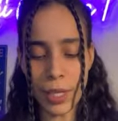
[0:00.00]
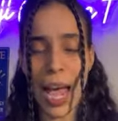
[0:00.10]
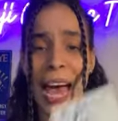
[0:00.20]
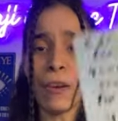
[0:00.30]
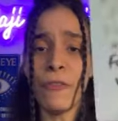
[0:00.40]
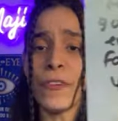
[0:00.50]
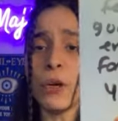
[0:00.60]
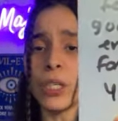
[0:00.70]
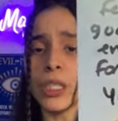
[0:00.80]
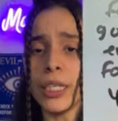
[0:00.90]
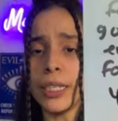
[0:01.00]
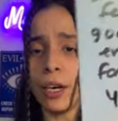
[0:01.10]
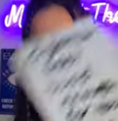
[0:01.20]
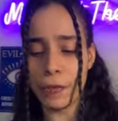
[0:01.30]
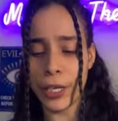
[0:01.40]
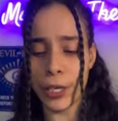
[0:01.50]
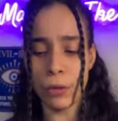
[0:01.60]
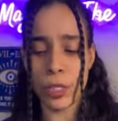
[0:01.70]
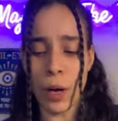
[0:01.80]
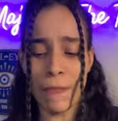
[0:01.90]
I don't feel good enough for you.
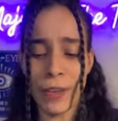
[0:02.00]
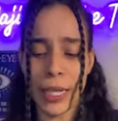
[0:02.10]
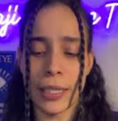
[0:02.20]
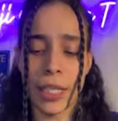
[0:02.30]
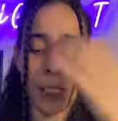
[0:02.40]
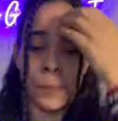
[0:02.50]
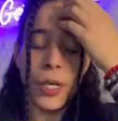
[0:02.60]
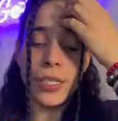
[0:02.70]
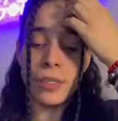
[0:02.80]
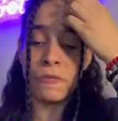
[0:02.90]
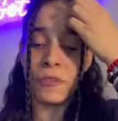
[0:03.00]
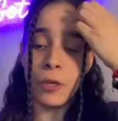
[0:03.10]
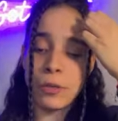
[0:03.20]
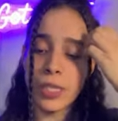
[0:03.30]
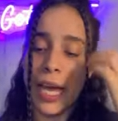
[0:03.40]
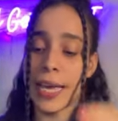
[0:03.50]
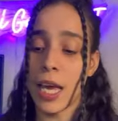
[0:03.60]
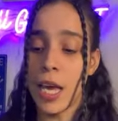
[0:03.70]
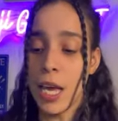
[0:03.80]
So I feel like this person feels like